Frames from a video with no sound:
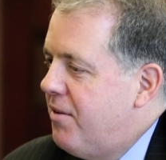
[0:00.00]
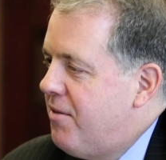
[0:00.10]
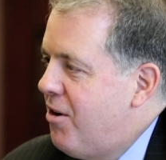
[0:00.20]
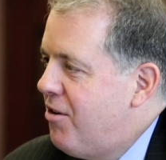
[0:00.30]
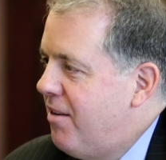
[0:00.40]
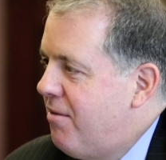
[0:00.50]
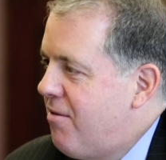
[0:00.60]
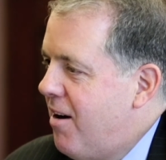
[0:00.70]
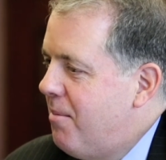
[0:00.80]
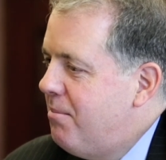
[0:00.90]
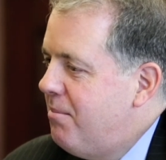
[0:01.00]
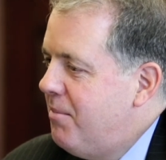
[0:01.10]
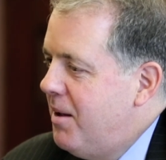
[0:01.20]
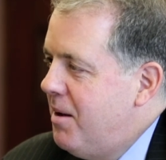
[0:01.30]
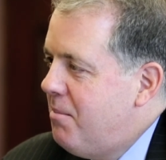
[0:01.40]
diversion from
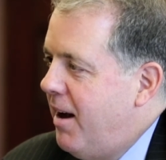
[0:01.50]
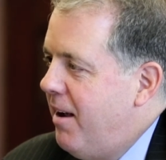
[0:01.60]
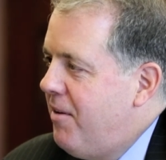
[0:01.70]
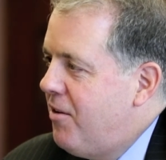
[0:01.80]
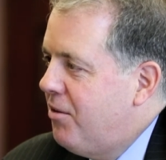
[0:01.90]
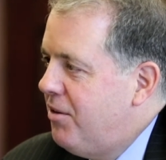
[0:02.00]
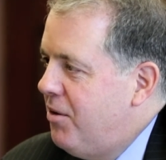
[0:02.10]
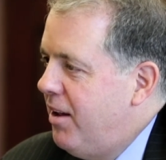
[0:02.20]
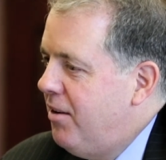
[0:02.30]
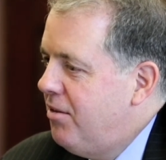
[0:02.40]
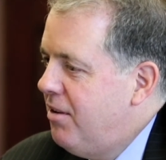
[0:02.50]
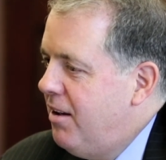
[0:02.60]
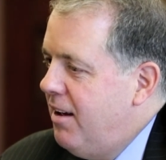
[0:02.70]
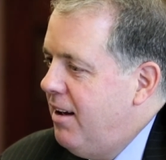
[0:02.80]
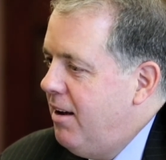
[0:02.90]
my official duties,
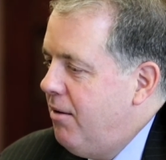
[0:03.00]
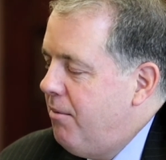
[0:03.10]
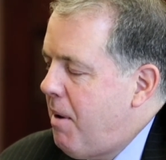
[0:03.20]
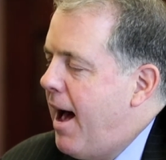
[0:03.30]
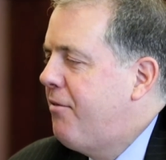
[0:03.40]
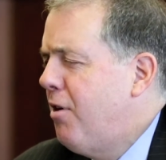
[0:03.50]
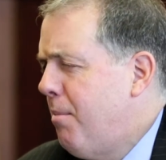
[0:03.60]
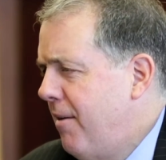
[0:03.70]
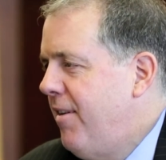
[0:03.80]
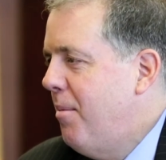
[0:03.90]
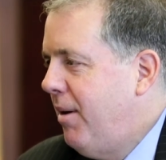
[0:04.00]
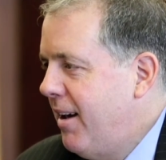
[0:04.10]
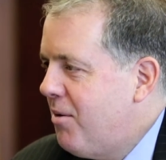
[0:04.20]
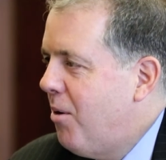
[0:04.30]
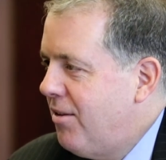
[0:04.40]
after my family,
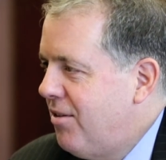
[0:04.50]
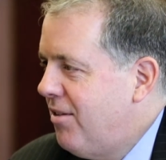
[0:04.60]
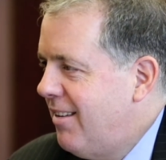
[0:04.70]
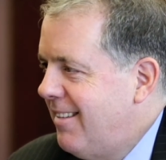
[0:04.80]
of course.